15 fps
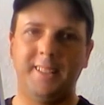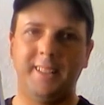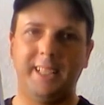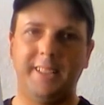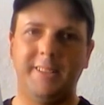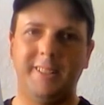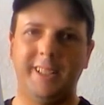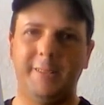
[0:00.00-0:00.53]

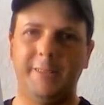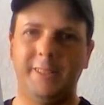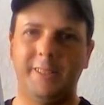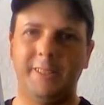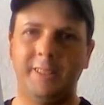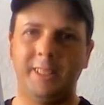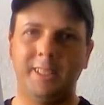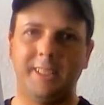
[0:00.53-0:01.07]
like
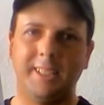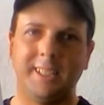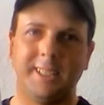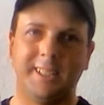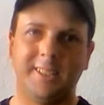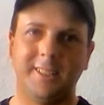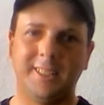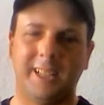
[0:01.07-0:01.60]
whoever
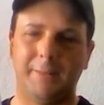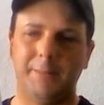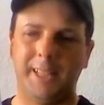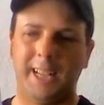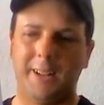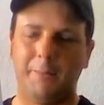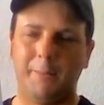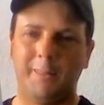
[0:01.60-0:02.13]
chop
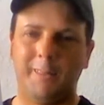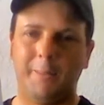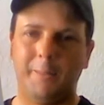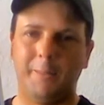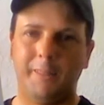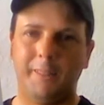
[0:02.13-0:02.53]
down